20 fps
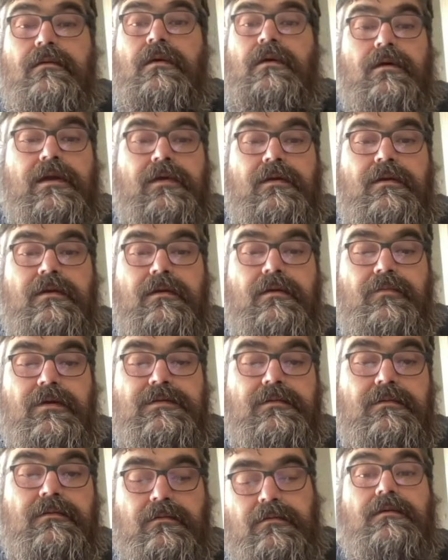Okay.
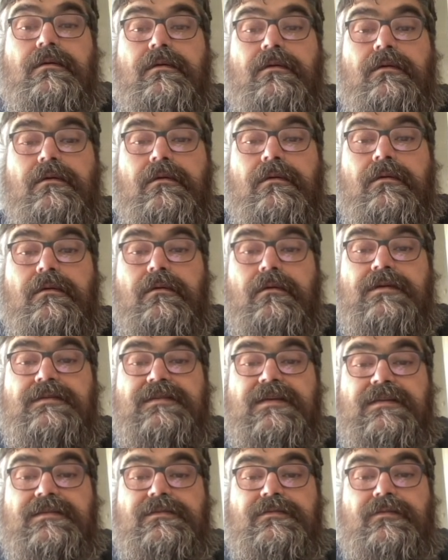Because
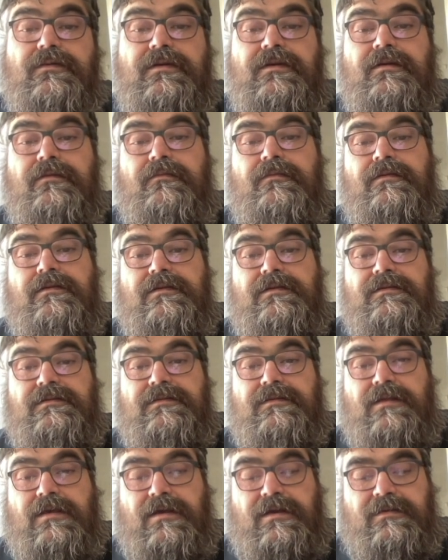that's where he
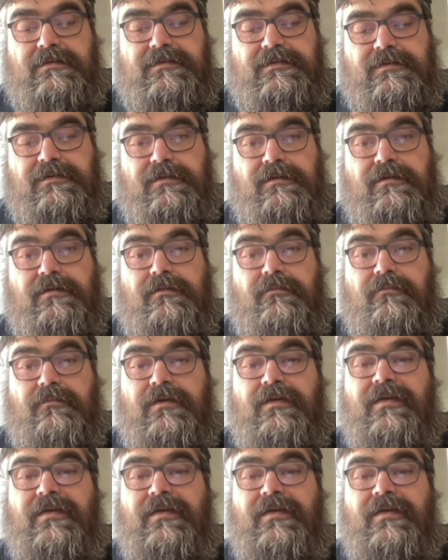was last time.